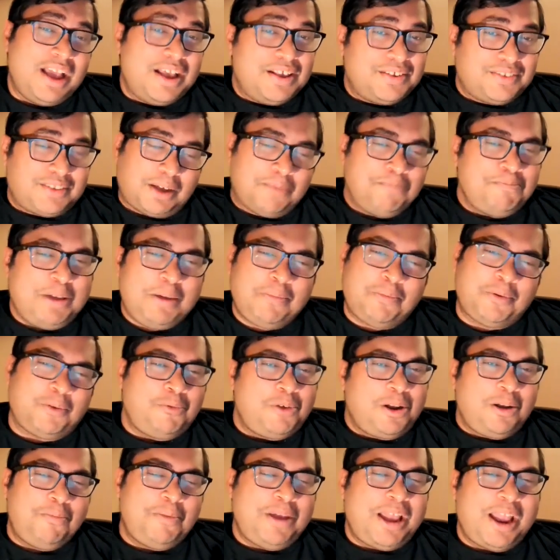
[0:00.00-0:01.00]
Some people
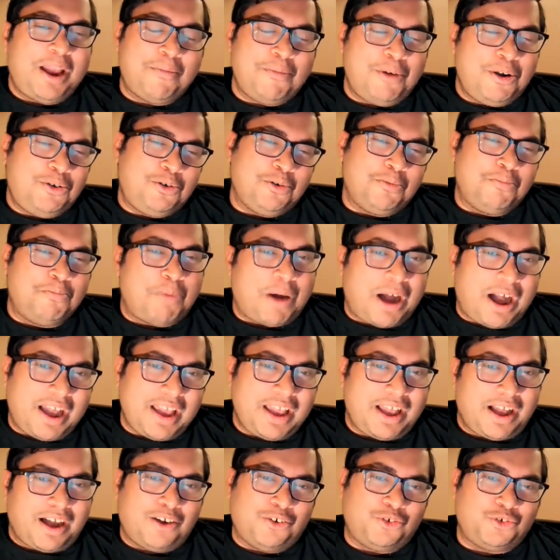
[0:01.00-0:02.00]
will be able to
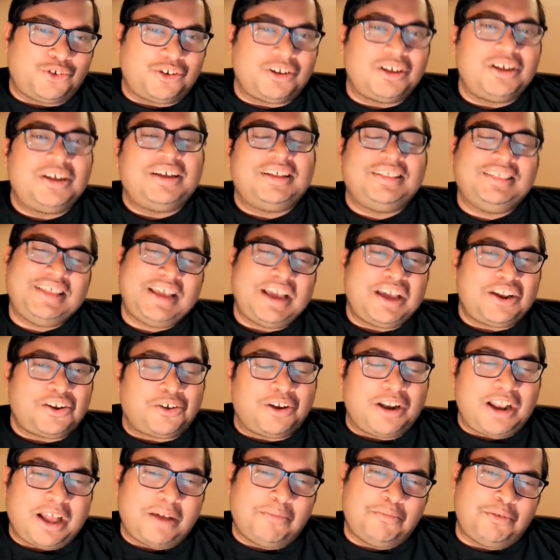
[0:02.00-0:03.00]
buy out their
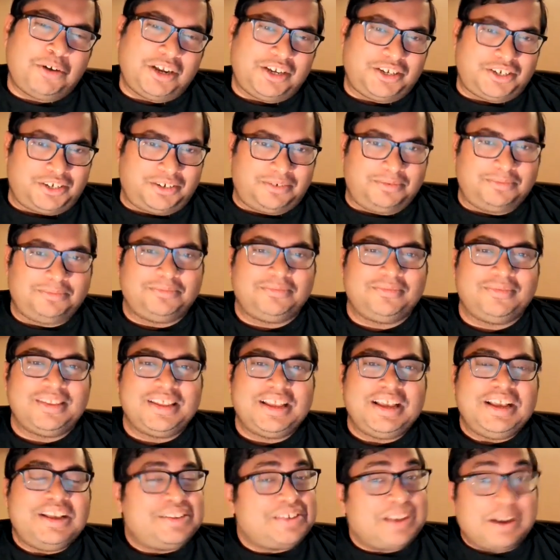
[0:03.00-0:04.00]
collaboration.
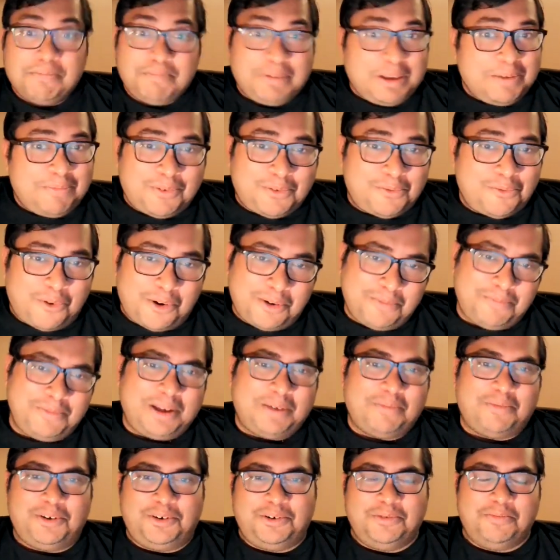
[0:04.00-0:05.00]
Some people won't be
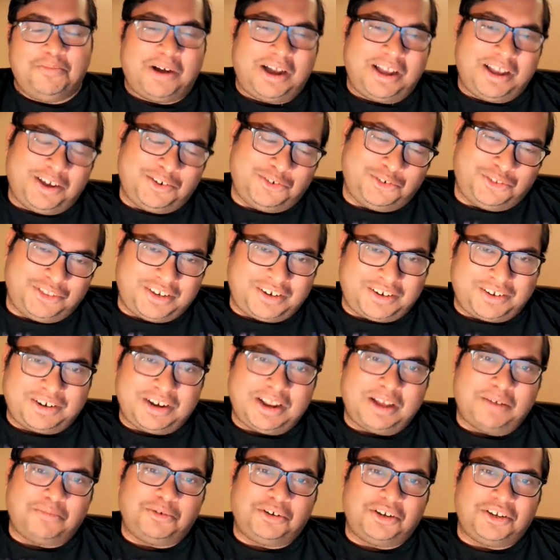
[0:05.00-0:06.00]
able to buy out their
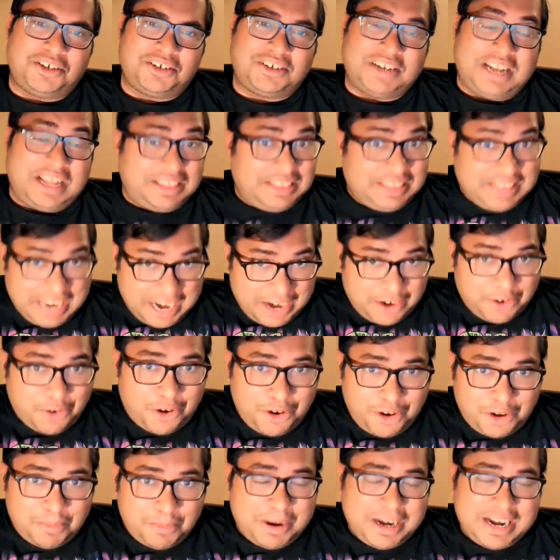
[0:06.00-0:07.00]
collaboration, and they're
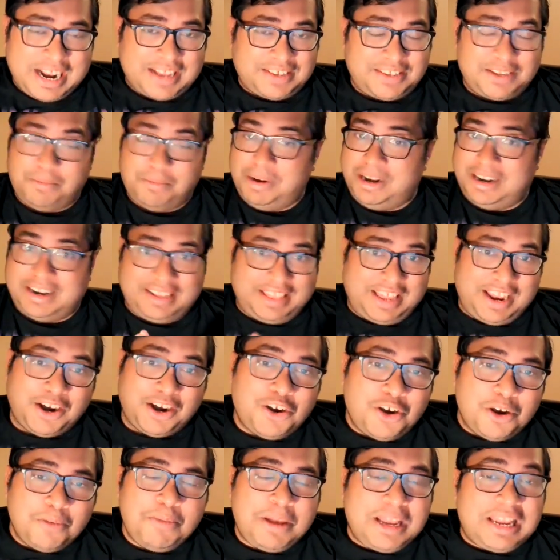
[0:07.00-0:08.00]
going to be decimated. They're
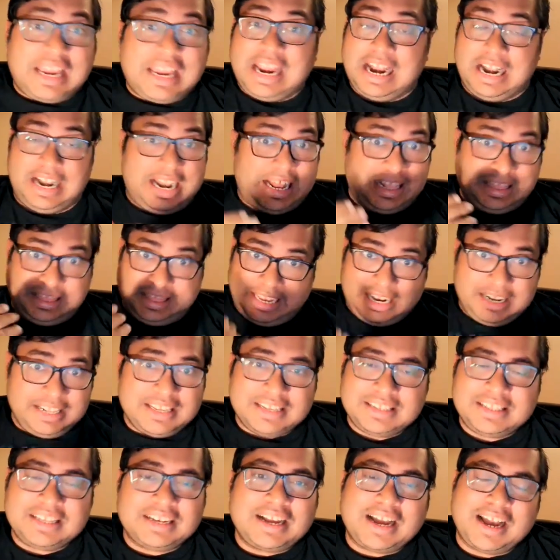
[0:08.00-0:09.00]
going to be killed. And these
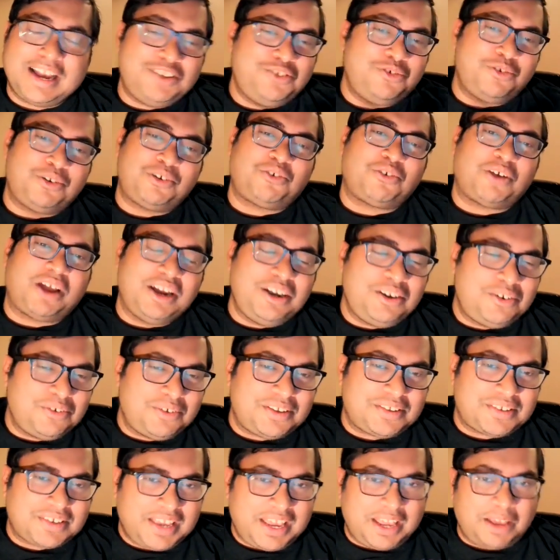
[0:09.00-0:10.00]
are the guys who are trying to
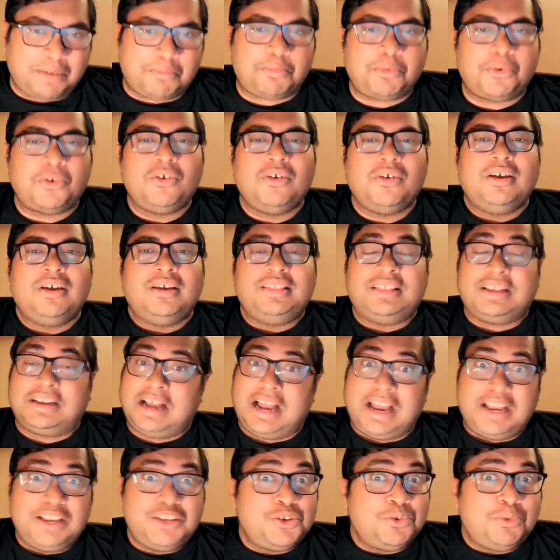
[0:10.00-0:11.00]
escape, the
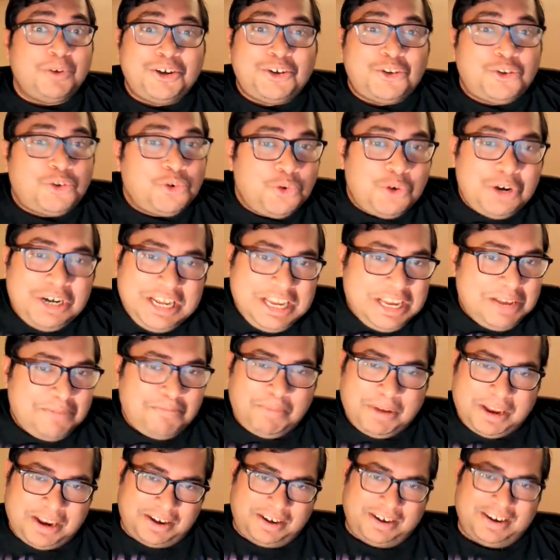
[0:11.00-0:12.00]
guys who were too
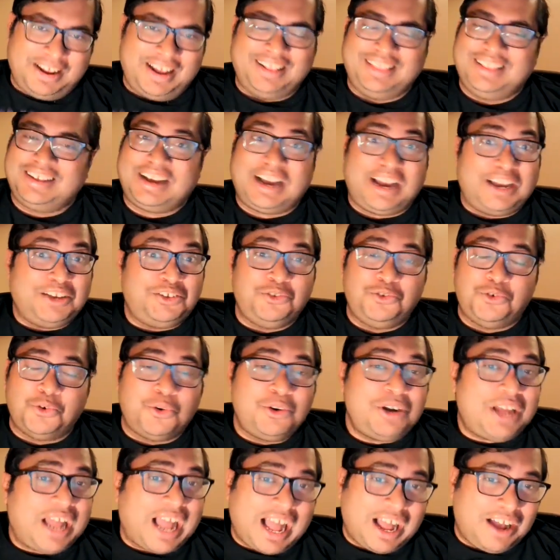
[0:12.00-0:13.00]
deep in, and the guys who
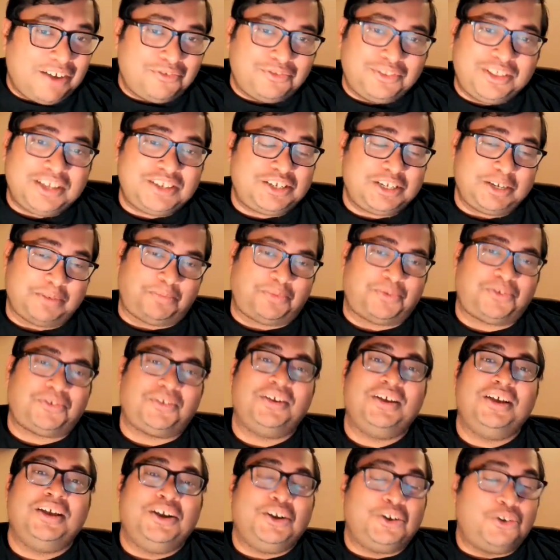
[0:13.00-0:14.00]
don't have the
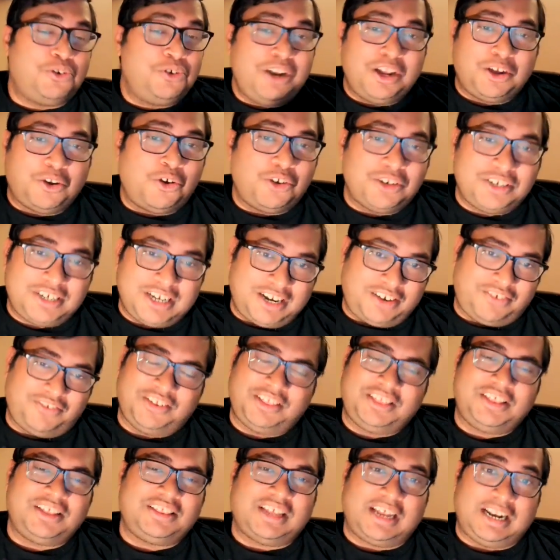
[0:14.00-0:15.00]
chips to negotiate
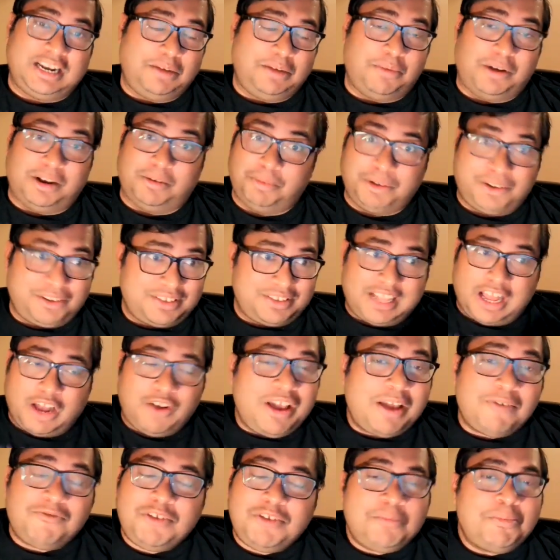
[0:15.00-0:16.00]
with the Taliban, because now
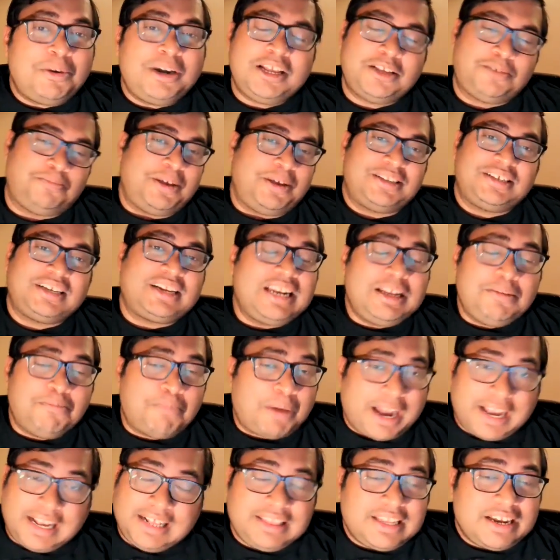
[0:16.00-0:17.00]
everybody's basically
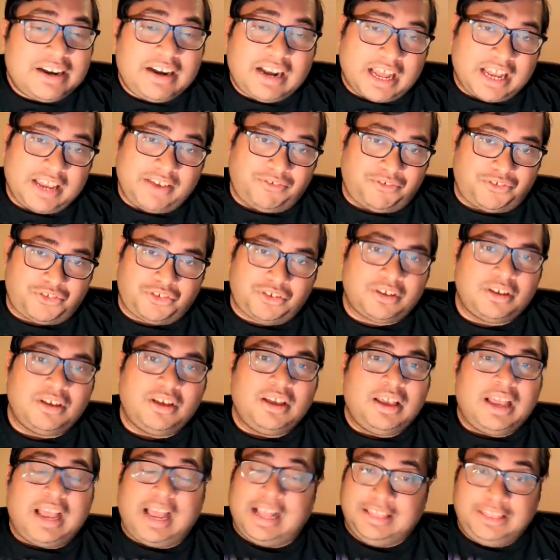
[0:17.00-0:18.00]
buying their lives.
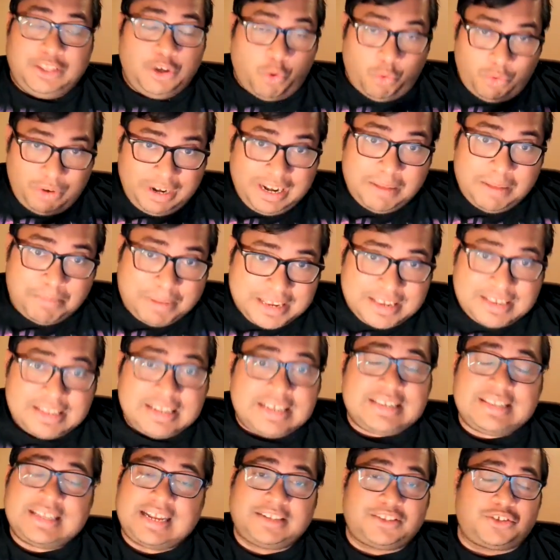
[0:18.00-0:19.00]
And the only
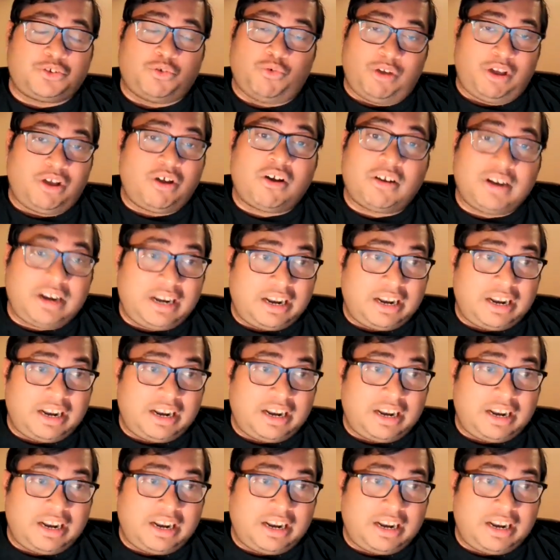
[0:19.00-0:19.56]
business that's going on